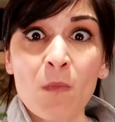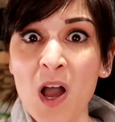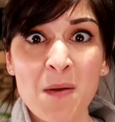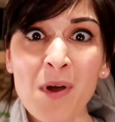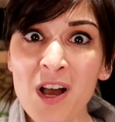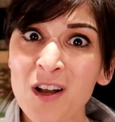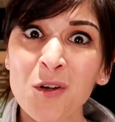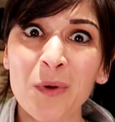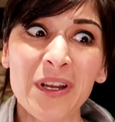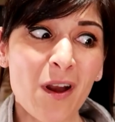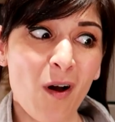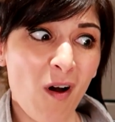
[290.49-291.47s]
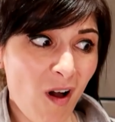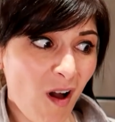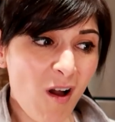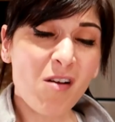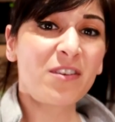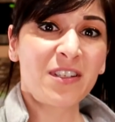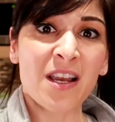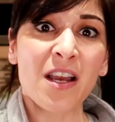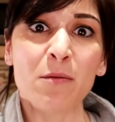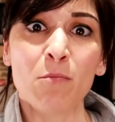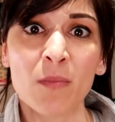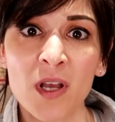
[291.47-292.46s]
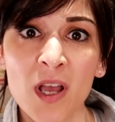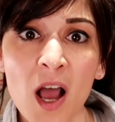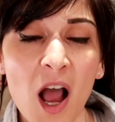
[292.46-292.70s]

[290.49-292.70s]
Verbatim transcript: I'm hungry all the time.